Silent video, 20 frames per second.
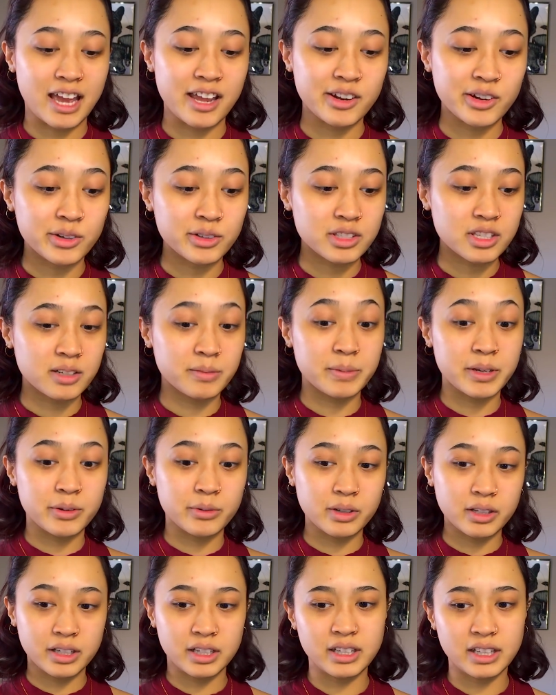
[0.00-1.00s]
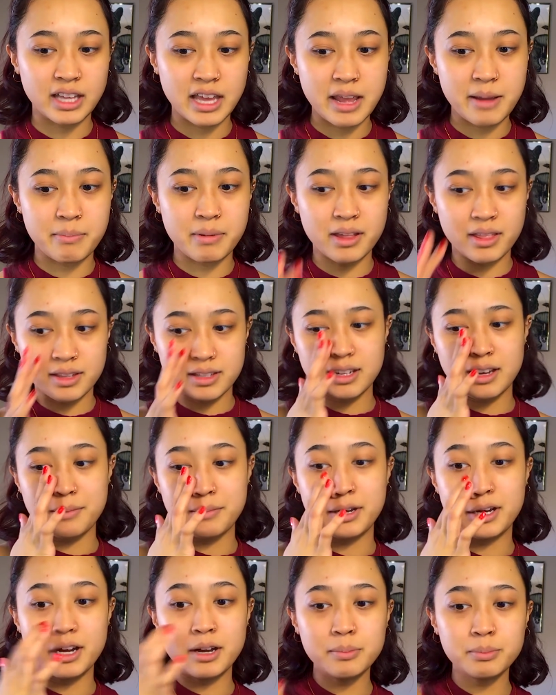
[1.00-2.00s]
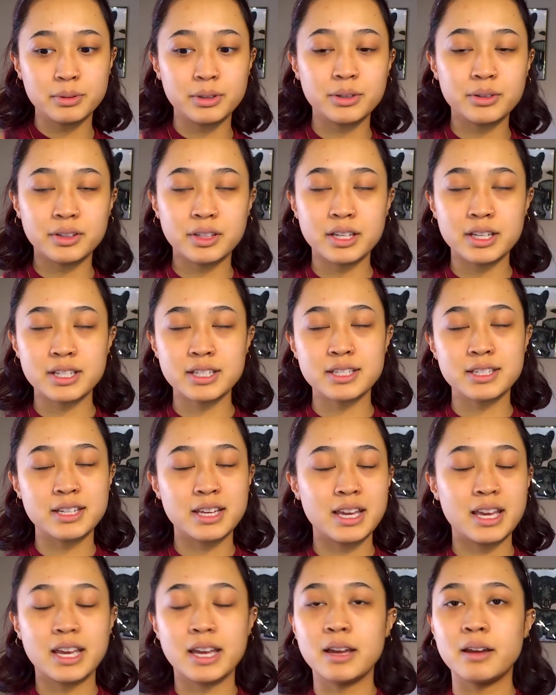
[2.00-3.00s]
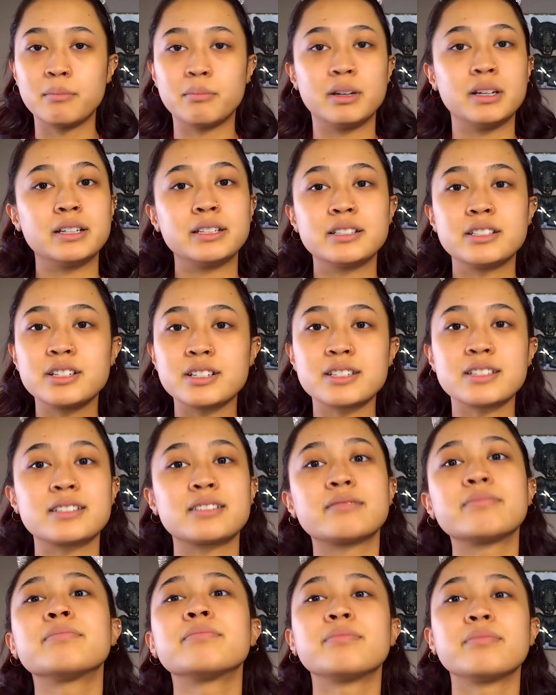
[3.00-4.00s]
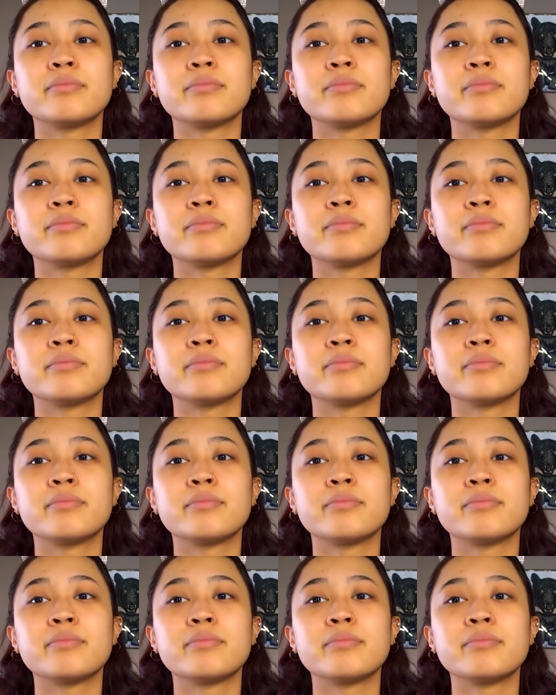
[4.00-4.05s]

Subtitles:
I know it's going to be really late by the time I upload this, but just